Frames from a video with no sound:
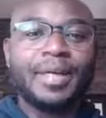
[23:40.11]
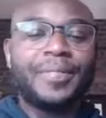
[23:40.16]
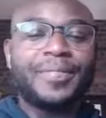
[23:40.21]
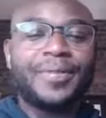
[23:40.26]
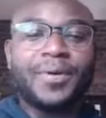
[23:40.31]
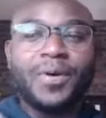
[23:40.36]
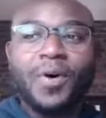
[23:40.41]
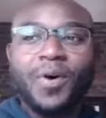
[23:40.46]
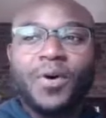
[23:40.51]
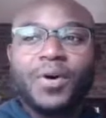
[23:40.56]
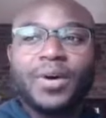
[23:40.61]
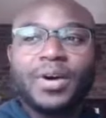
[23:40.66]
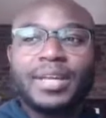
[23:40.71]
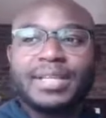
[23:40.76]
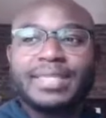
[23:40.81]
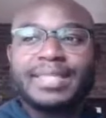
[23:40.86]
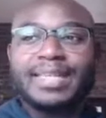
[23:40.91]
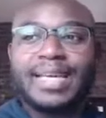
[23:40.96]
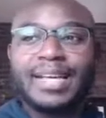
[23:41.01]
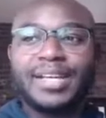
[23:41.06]
They're all going
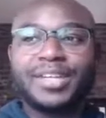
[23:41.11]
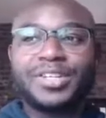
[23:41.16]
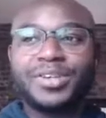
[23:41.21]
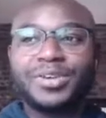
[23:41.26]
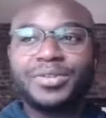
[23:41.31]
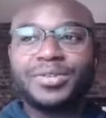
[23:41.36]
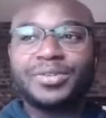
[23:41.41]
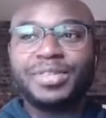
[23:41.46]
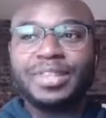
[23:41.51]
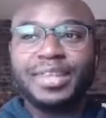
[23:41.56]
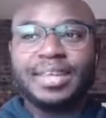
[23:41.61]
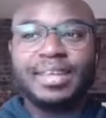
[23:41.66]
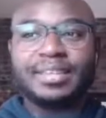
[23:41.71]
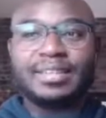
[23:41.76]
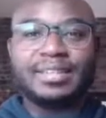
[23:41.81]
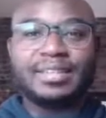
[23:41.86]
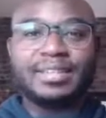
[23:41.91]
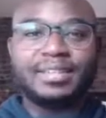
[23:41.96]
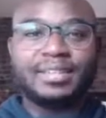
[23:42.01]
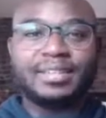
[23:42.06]
to teach you
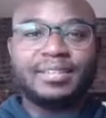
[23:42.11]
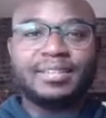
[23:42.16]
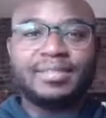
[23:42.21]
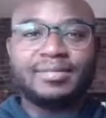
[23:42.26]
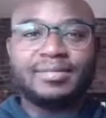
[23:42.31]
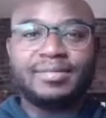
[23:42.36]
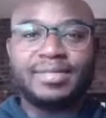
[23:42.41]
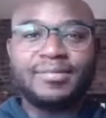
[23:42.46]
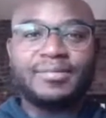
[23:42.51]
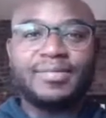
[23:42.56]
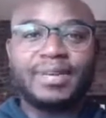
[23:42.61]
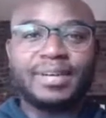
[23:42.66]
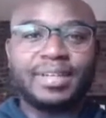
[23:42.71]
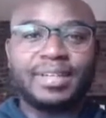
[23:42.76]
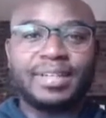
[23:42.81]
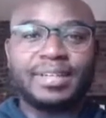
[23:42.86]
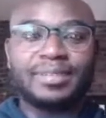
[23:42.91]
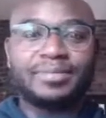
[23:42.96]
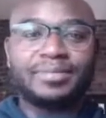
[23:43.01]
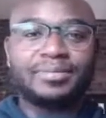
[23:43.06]
things
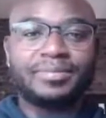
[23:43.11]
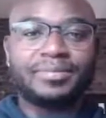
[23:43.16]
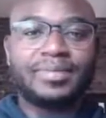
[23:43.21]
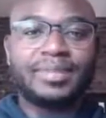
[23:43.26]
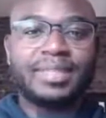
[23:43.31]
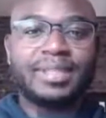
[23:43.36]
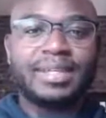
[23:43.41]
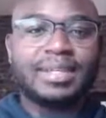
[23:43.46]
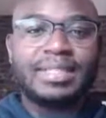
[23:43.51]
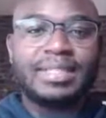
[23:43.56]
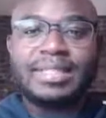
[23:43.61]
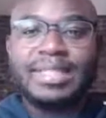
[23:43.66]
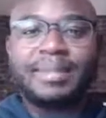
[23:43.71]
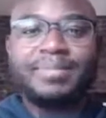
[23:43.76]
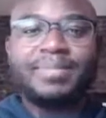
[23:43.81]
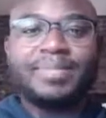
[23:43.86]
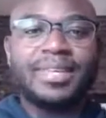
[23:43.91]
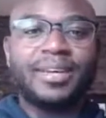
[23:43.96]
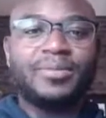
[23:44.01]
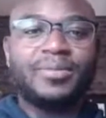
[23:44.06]
differently.
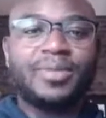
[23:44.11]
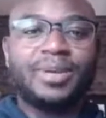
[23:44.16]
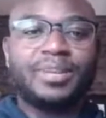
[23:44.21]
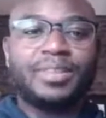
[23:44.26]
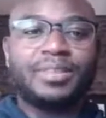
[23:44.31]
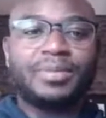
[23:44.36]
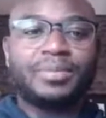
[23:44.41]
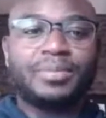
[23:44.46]
Same thing with